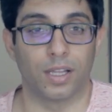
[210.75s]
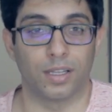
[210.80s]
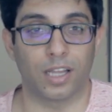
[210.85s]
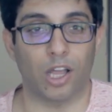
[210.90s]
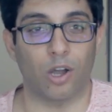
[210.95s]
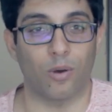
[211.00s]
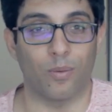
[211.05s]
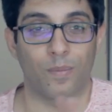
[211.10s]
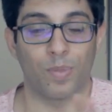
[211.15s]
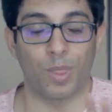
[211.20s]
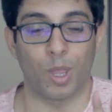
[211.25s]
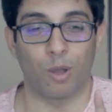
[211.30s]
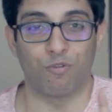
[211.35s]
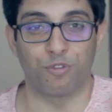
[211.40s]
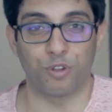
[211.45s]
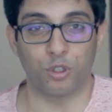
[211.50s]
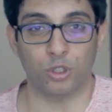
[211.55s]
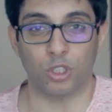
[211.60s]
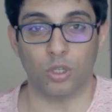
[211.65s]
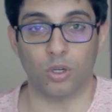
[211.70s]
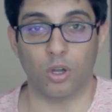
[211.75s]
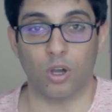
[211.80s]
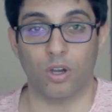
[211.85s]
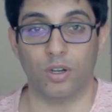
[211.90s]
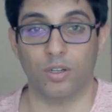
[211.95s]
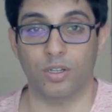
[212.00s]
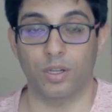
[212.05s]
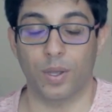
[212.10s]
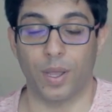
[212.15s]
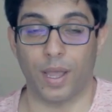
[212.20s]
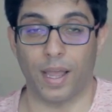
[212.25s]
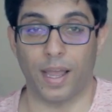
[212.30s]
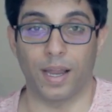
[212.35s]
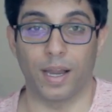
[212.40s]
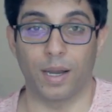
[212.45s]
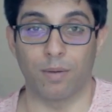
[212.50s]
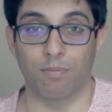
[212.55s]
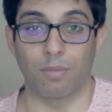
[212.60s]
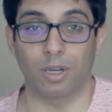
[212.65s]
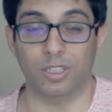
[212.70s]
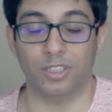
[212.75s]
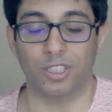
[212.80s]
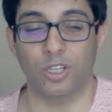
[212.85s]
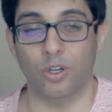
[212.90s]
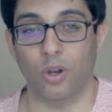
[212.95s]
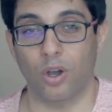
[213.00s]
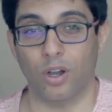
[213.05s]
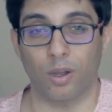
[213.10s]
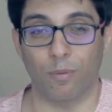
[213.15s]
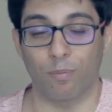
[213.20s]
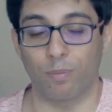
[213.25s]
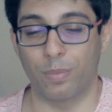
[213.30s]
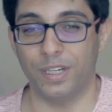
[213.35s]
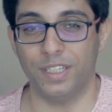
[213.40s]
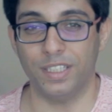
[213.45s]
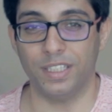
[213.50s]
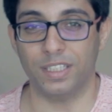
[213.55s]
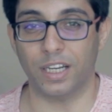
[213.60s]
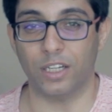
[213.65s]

Now, future log and monthly log are pretty